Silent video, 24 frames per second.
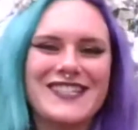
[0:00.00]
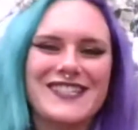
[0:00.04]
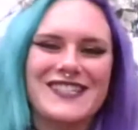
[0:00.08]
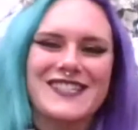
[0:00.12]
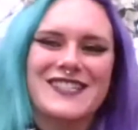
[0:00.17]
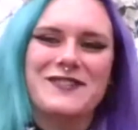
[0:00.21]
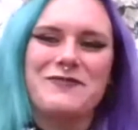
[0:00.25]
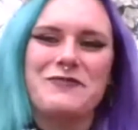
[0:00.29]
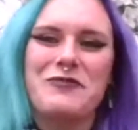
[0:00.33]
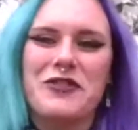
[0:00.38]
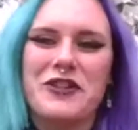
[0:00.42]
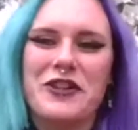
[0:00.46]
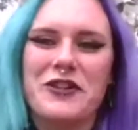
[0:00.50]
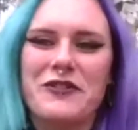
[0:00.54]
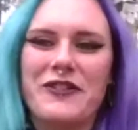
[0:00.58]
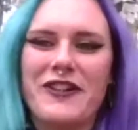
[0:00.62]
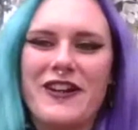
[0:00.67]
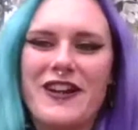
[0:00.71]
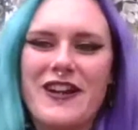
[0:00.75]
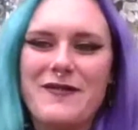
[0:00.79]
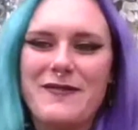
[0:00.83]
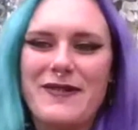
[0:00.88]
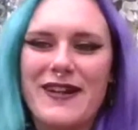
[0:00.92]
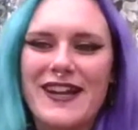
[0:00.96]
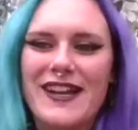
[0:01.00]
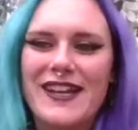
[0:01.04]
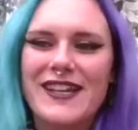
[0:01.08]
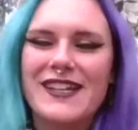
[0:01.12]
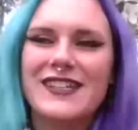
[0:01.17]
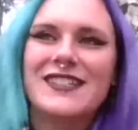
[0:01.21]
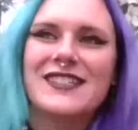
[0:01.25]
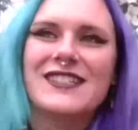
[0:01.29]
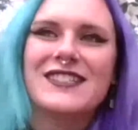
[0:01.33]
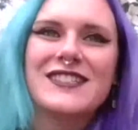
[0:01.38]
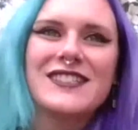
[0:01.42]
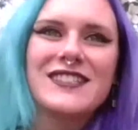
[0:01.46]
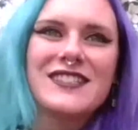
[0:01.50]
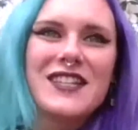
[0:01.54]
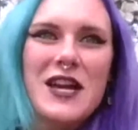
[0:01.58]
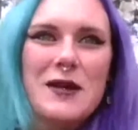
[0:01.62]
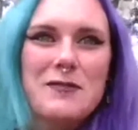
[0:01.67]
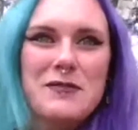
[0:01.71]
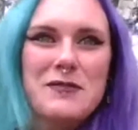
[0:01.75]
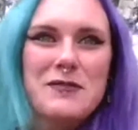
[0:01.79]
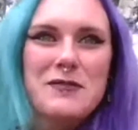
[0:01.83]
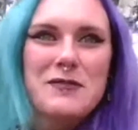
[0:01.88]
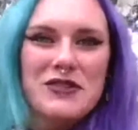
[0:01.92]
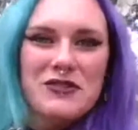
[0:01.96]
It's morning where I'm at.
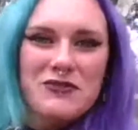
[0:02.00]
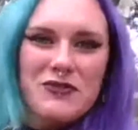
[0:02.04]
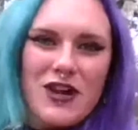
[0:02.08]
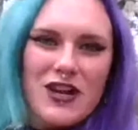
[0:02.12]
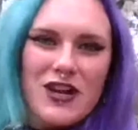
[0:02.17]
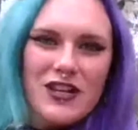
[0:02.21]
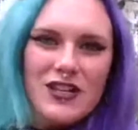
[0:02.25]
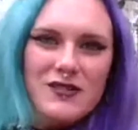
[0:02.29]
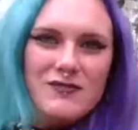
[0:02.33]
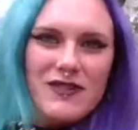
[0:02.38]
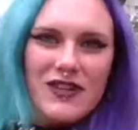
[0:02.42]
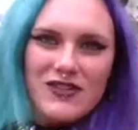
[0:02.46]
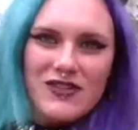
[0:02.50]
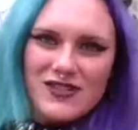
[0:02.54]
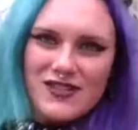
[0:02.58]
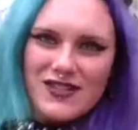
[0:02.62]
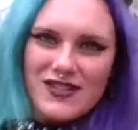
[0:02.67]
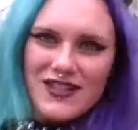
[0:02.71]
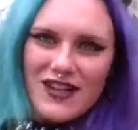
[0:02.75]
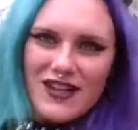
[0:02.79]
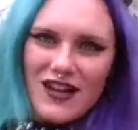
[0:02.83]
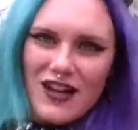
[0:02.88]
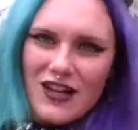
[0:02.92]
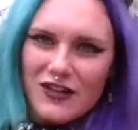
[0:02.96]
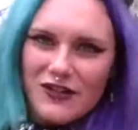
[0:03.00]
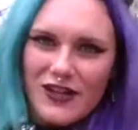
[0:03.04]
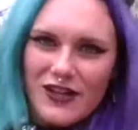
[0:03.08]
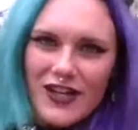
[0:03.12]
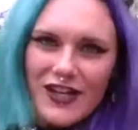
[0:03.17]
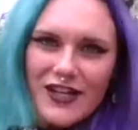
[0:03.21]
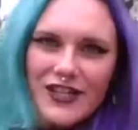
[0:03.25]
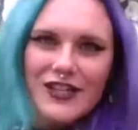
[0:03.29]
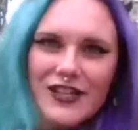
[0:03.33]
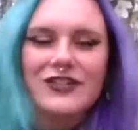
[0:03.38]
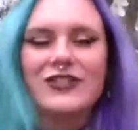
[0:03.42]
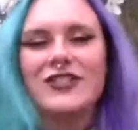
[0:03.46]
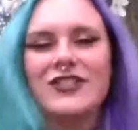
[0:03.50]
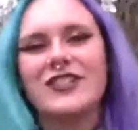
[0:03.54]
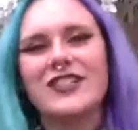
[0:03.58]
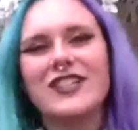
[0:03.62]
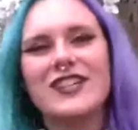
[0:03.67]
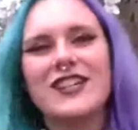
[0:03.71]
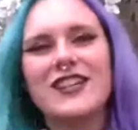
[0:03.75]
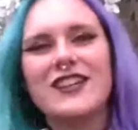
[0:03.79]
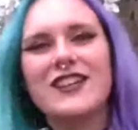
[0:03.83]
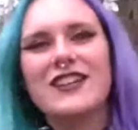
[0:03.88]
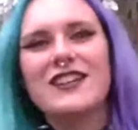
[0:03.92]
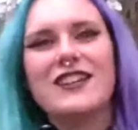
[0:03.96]
I'm in Colorado.
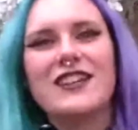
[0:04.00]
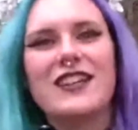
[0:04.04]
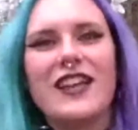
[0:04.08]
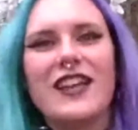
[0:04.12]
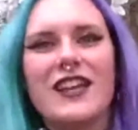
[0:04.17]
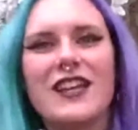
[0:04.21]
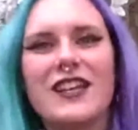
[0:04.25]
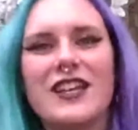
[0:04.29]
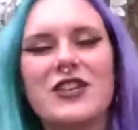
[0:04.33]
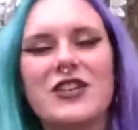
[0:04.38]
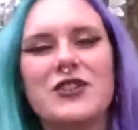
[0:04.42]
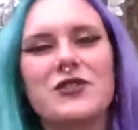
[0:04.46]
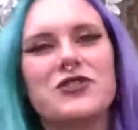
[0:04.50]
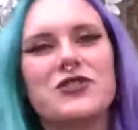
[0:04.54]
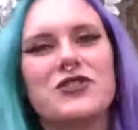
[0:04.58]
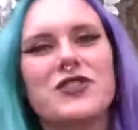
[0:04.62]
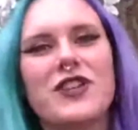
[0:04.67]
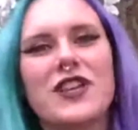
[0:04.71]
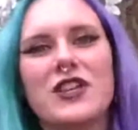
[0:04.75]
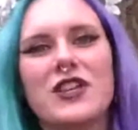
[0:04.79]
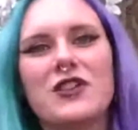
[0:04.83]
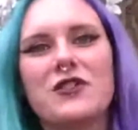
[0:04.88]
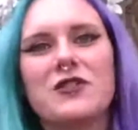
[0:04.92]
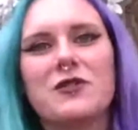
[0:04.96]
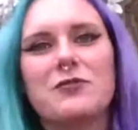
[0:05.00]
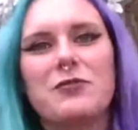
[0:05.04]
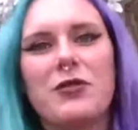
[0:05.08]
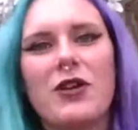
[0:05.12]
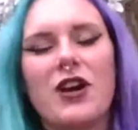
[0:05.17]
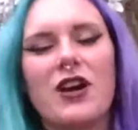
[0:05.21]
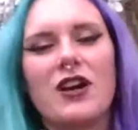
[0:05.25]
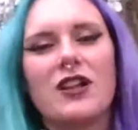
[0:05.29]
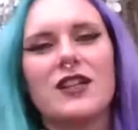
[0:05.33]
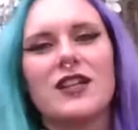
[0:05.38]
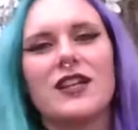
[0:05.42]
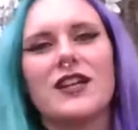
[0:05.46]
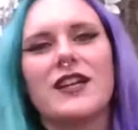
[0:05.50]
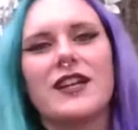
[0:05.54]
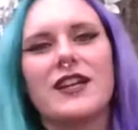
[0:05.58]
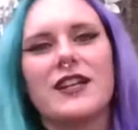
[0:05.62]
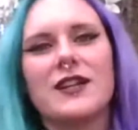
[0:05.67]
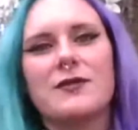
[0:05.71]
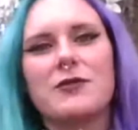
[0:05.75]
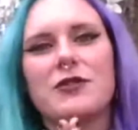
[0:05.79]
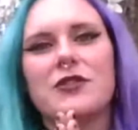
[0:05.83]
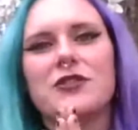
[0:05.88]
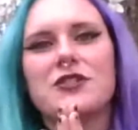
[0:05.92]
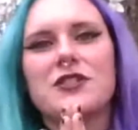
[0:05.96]
And a huge thank you to Paula and
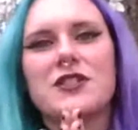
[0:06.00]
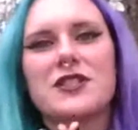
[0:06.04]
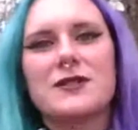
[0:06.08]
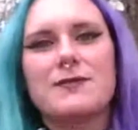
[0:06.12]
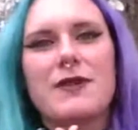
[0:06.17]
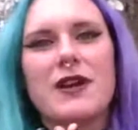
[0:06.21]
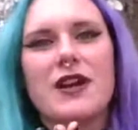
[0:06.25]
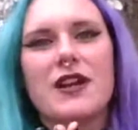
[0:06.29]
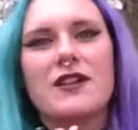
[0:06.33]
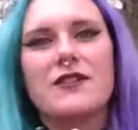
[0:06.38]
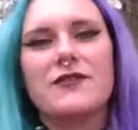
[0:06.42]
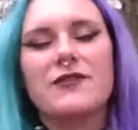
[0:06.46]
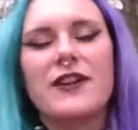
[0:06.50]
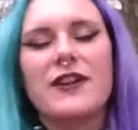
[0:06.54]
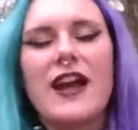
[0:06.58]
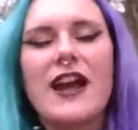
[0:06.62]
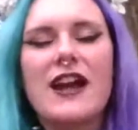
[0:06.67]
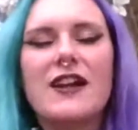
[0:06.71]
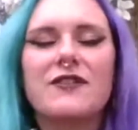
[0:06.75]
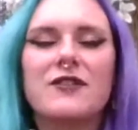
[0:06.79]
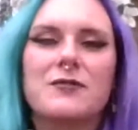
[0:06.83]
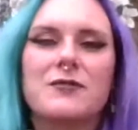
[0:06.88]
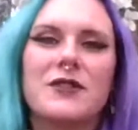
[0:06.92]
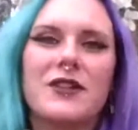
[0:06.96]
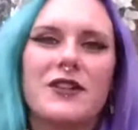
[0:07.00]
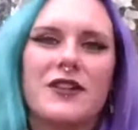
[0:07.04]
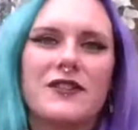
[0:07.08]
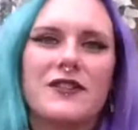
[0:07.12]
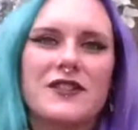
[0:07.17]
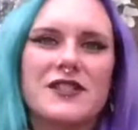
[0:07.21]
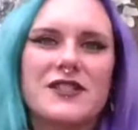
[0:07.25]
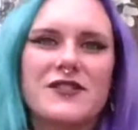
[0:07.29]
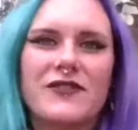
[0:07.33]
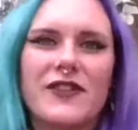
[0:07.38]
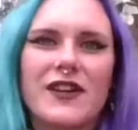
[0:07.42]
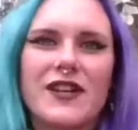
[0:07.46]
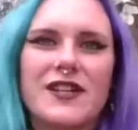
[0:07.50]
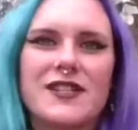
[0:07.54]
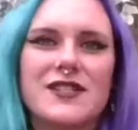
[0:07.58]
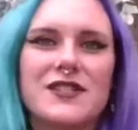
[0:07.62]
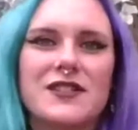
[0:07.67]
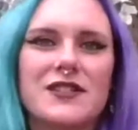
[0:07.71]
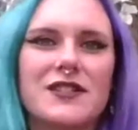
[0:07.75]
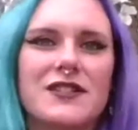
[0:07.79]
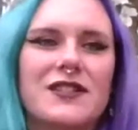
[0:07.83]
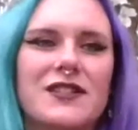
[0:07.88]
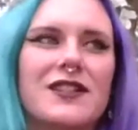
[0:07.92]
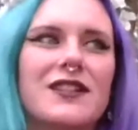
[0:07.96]
Emotions Matter for having me on this fest.
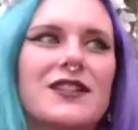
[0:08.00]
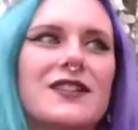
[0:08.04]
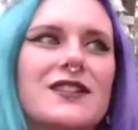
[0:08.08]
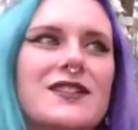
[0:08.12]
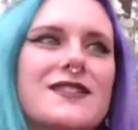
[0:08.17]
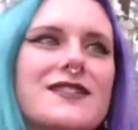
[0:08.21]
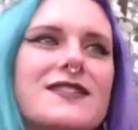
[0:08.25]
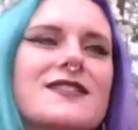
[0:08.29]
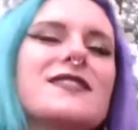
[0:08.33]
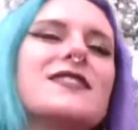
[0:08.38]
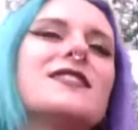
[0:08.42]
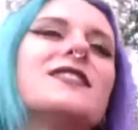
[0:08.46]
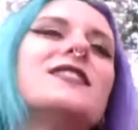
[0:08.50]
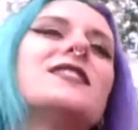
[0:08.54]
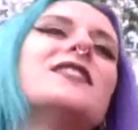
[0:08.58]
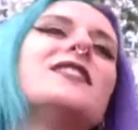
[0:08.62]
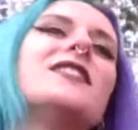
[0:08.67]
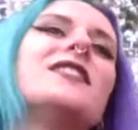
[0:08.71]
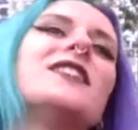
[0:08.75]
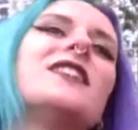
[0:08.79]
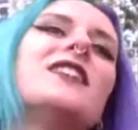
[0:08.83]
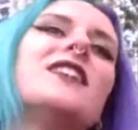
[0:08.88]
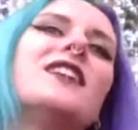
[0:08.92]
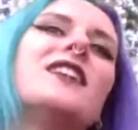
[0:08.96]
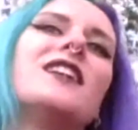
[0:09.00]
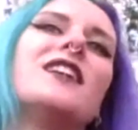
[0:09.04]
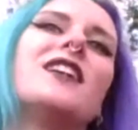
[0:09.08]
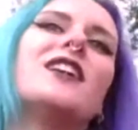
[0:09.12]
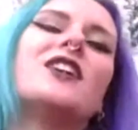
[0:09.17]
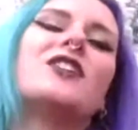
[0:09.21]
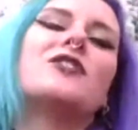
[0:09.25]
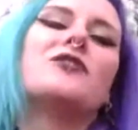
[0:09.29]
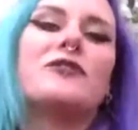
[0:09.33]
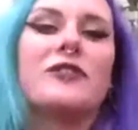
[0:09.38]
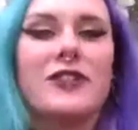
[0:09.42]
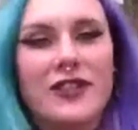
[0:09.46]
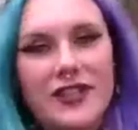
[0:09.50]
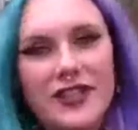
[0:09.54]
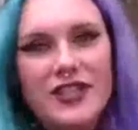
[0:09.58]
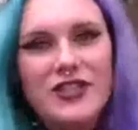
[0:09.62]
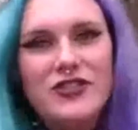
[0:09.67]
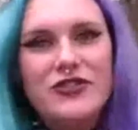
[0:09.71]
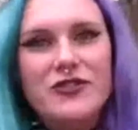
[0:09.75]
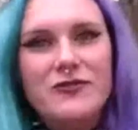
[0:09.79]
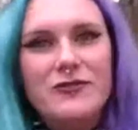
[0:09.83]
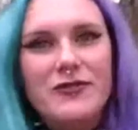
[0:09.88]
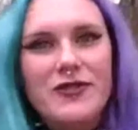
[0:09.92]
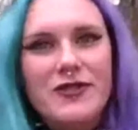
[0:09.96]
It is really a
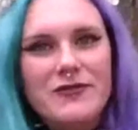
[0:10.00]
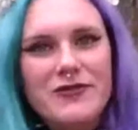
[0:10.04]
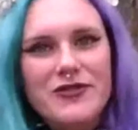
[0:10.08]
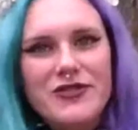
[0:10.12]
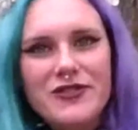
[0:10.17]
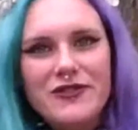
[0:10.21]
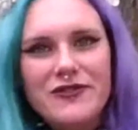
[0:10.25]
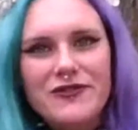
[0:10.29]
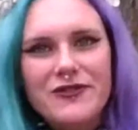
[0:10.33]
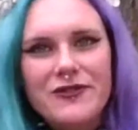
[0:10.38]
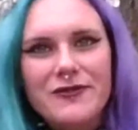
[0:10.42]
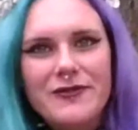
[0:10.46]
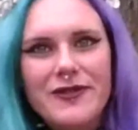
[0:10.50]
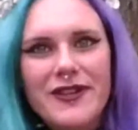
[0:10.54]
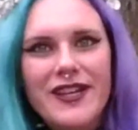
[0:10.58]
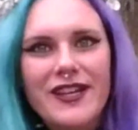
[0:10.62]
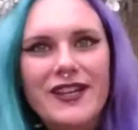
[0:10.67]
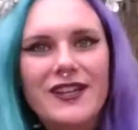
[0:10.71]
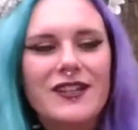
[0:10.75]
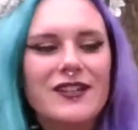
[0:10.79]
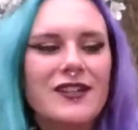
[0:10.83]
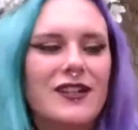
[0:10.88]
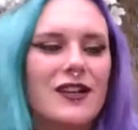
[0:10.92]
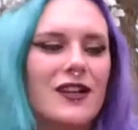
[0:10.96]
dream come true for me.